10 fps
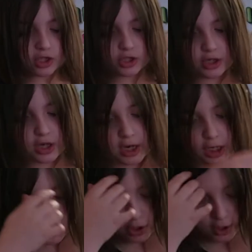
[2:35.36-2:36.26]
It's not
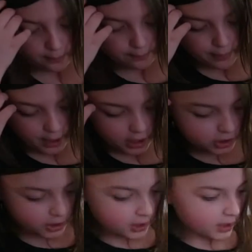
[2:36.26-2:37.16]
actually a badge,
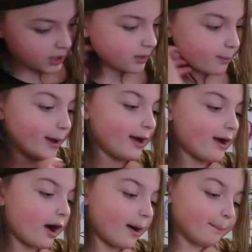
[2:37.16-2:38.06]
but
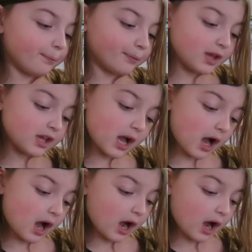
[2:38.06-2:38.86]
um, yeah,